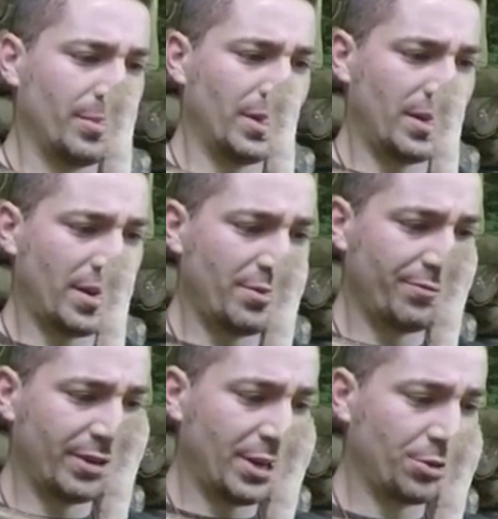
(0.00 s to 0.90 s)
but
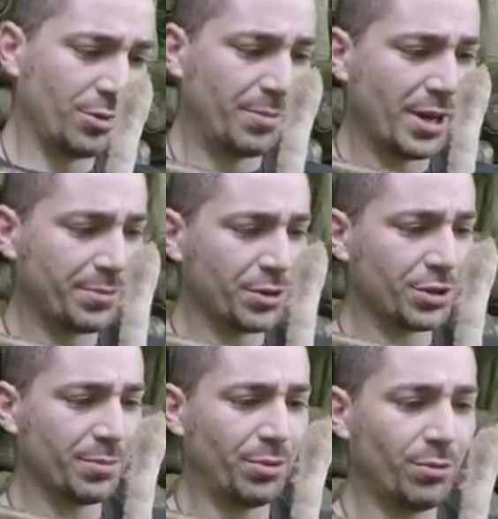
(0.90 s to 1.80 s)
hopefully it should be able to
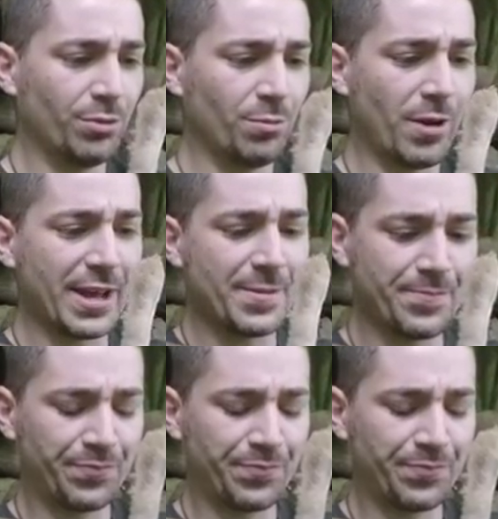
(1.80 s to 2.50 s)
support the weight